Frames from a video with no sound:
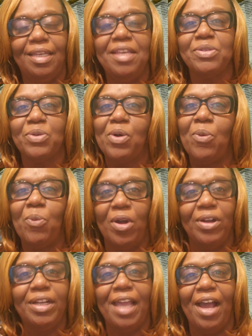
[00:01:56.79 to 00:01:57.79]
it's going to
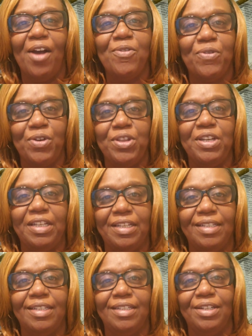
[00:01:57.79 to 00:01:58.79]
work out for your
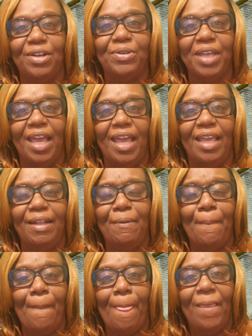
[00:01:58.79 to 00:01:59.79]
good, okay?
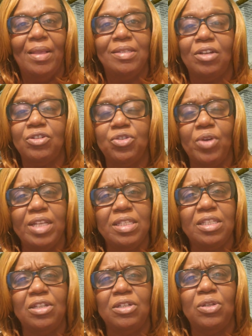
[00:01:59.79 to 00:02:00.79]
So
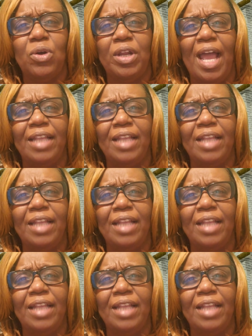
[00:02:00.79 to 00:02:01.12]
trust in the Lord.